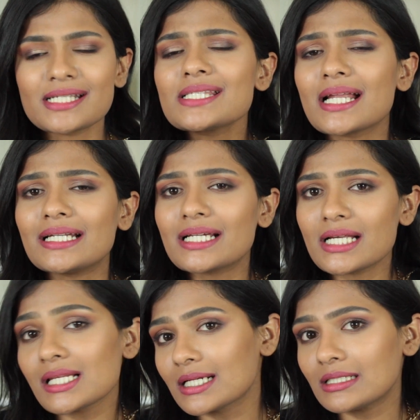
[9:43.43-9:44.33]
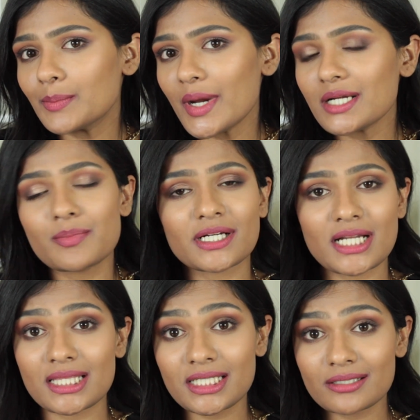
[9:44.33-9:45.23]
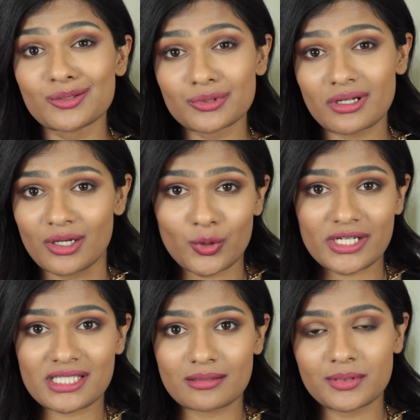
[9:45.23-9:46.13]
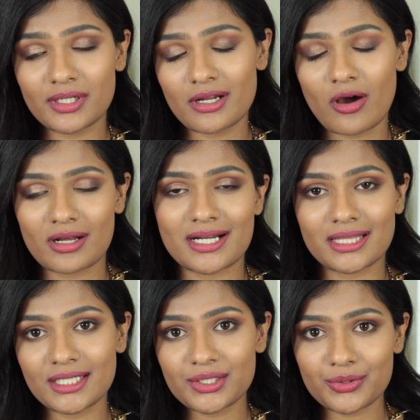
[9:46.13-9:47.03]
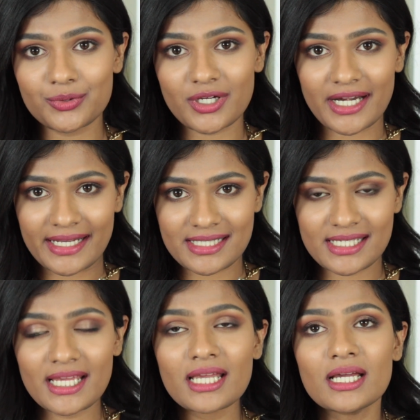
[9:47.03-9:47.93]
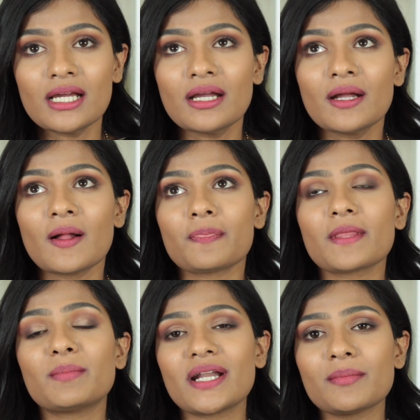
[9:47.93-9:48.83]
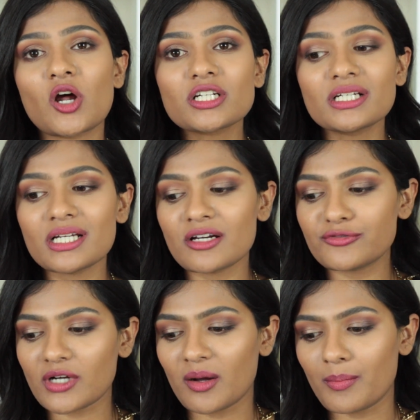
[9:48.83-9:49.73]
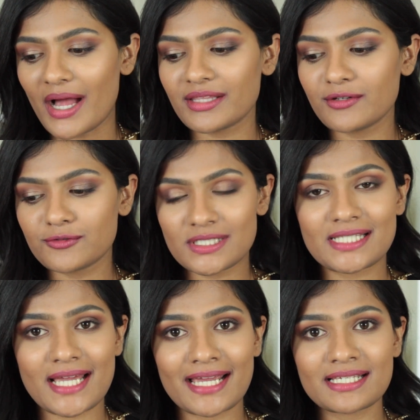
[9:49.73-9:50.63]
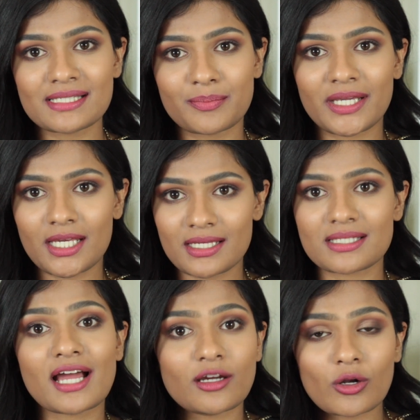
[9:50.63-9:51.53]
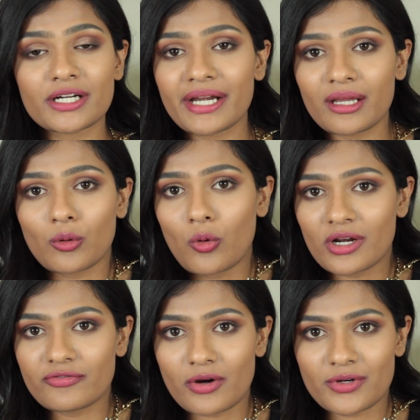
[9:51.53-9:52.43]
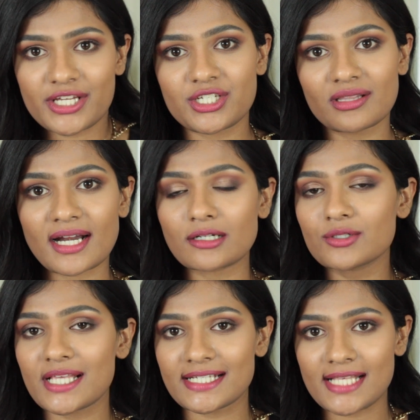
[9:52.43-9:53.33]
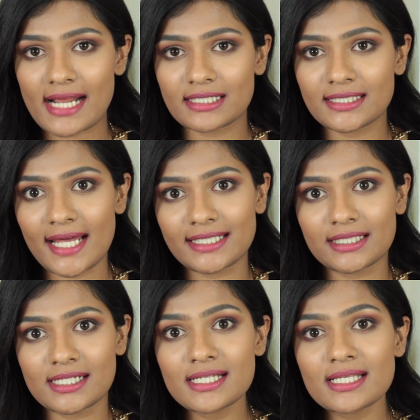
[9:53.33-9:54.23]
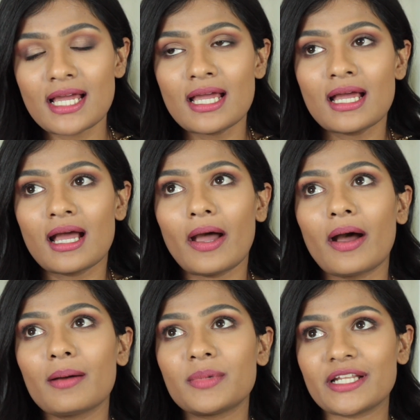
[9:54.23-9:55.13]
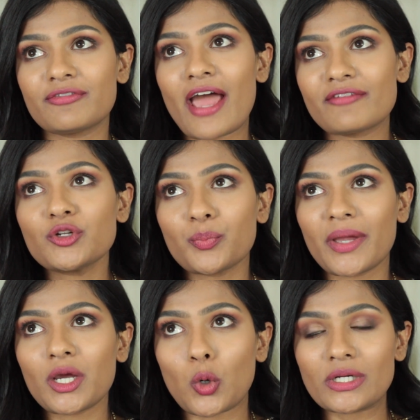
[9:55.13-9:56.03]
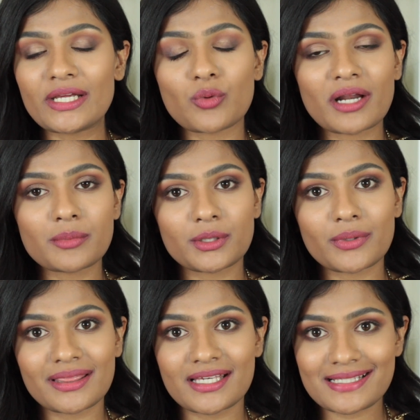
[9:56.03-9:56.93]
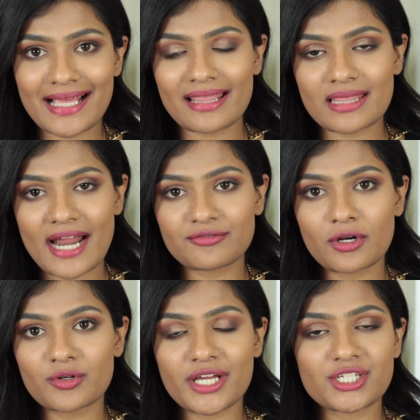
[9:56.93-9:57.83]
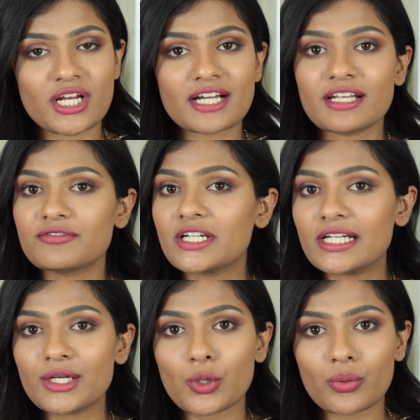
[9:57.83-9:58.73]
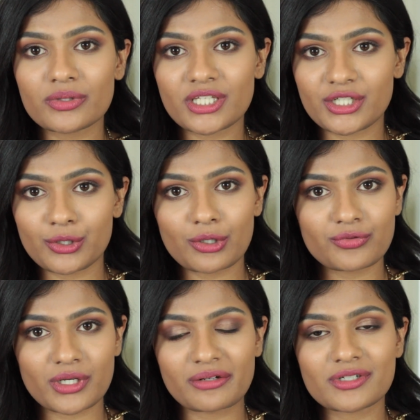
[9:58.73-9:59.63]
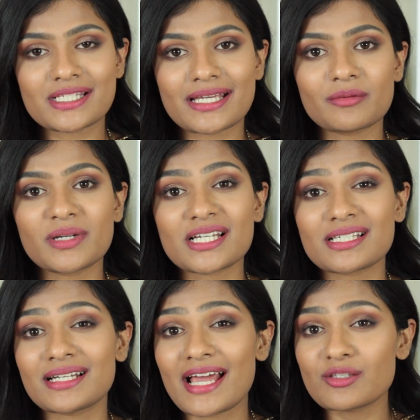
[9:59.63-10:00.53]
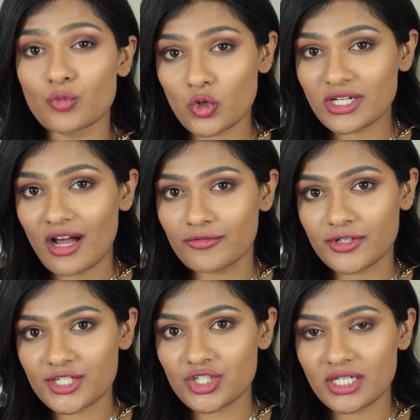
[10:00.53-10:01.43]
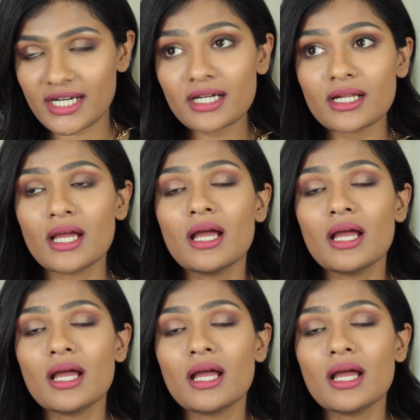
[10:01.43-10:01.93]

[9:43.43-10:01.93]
It is settling a little bit, but nothing noticeable or nothing too crazy. But I'm not gonna buy the full size because I already own a foundation that looks exactly like this. But if I have to pick only one between this and that foundation, I definitely go with the Dior Forever Skin because it has more coverage in it.